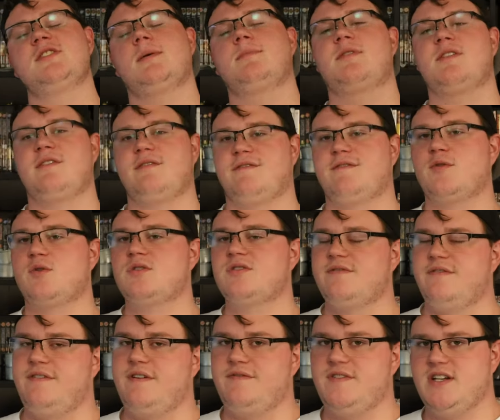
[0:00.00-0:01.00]
dubbed the first
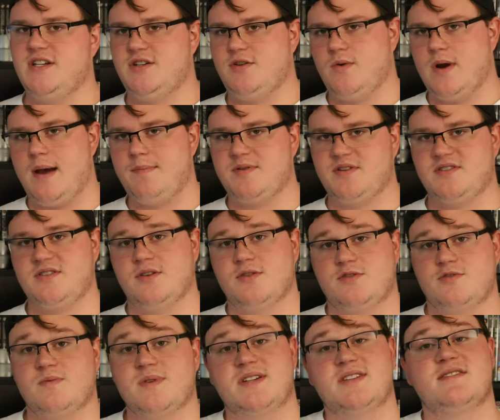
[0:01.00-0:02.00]
52
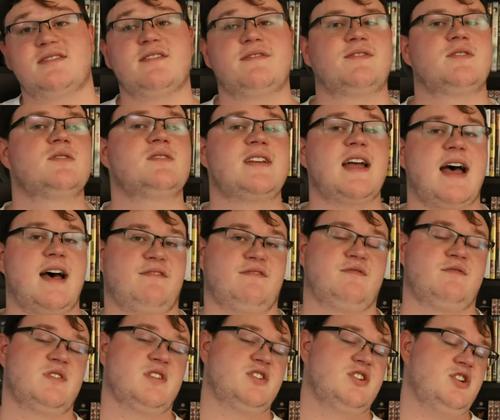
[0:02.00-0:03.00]
episodes, which is the first half
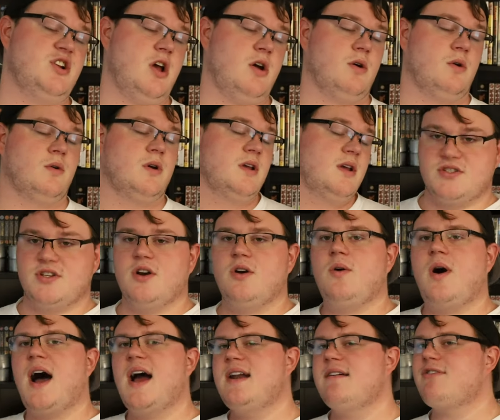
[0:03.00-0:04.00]
of the show.
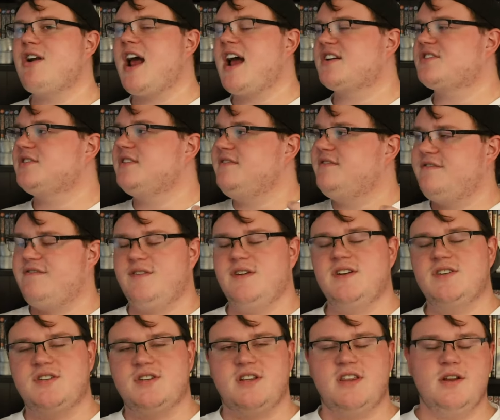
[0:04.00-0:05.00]
So, I never actually
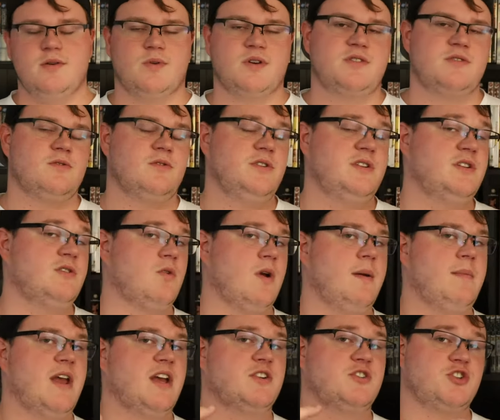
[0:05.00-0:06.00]
finished the original
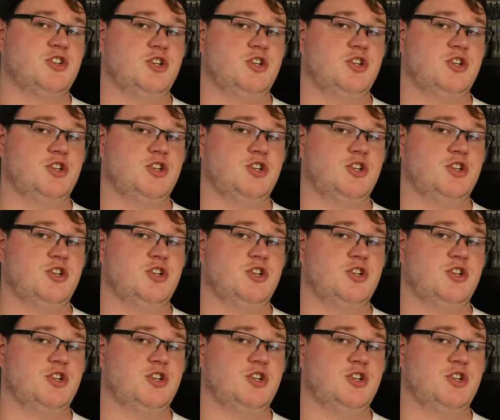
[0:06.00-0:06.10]
D.Gray-Man